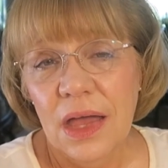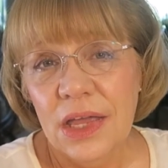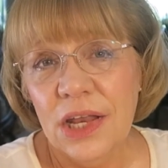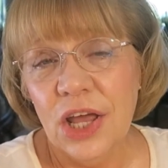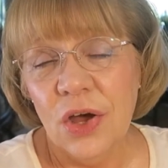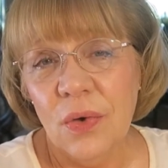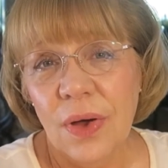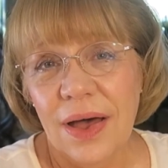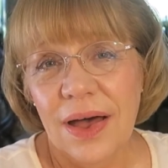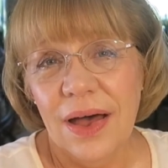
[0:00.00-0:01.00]
You
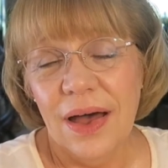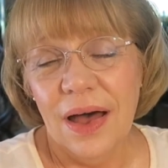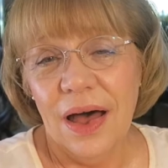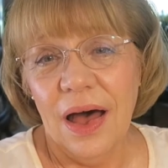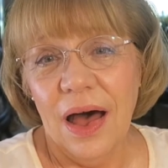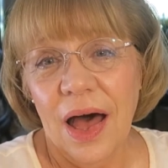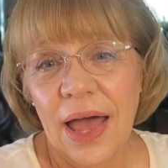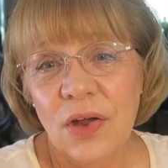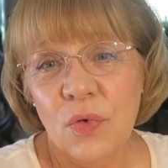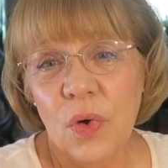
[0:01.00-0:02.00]
know,
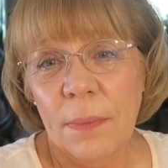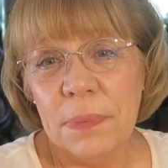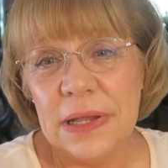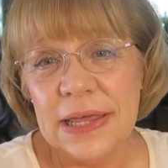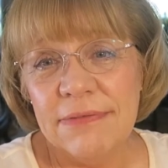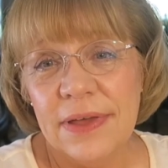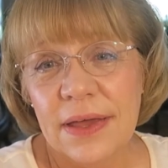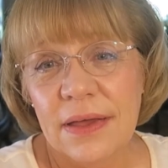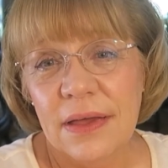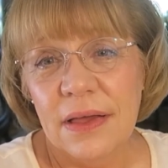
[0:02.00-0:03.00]
I grew up believing